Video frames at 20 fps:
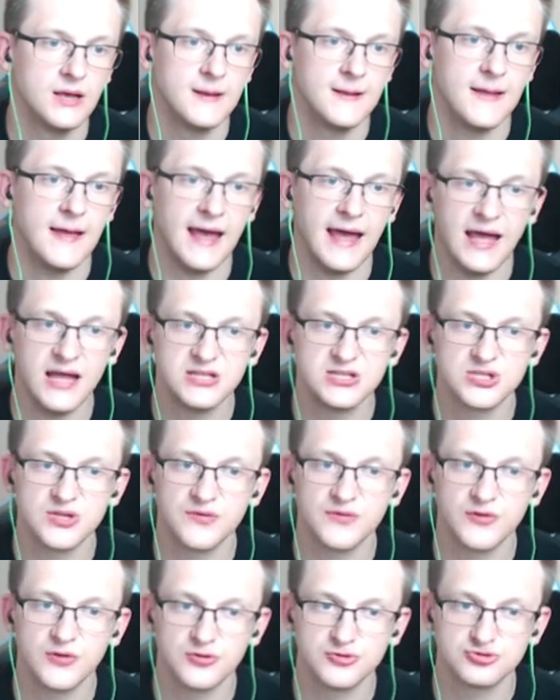Ends
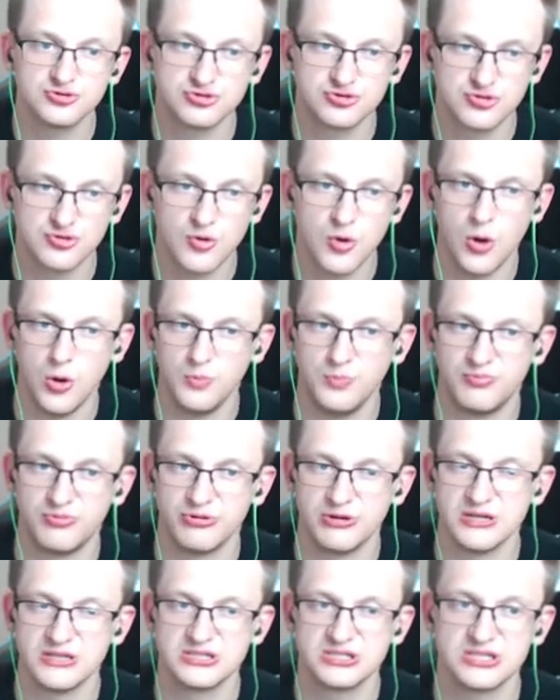of Control
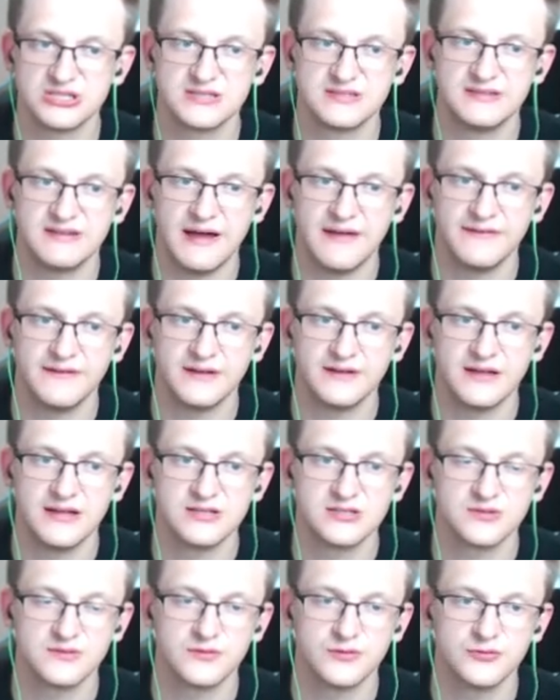Priest, just standard
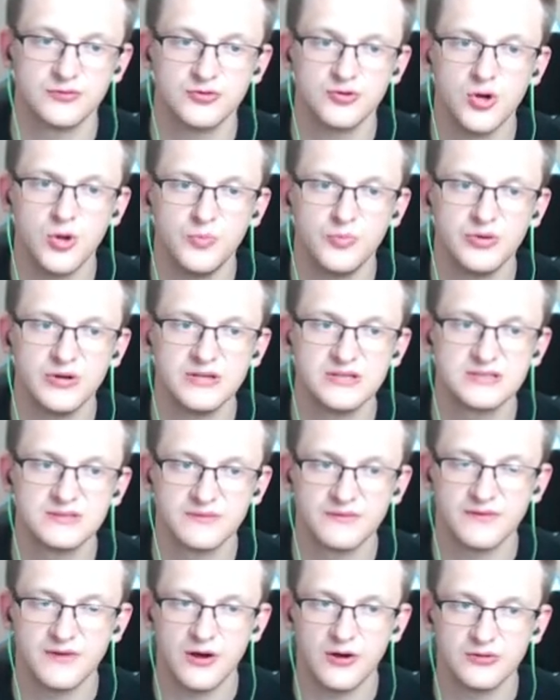Ends of Control Priest
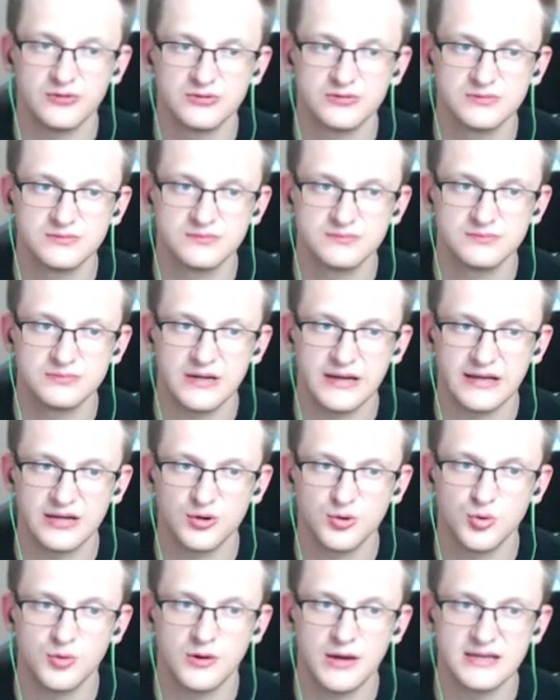without like
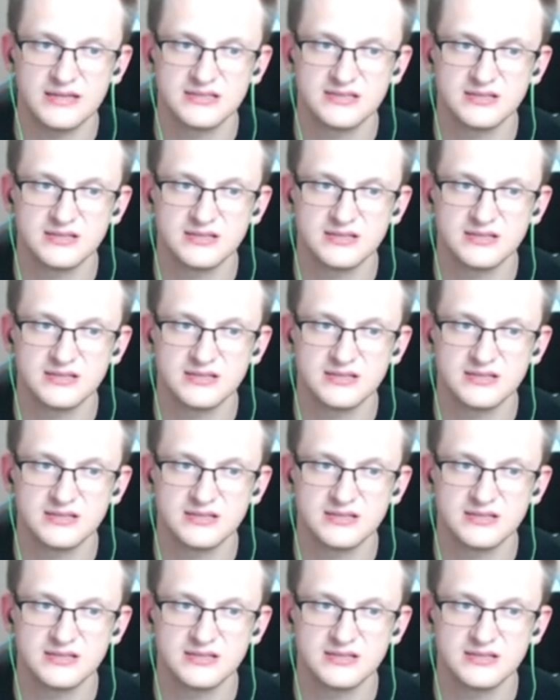Quest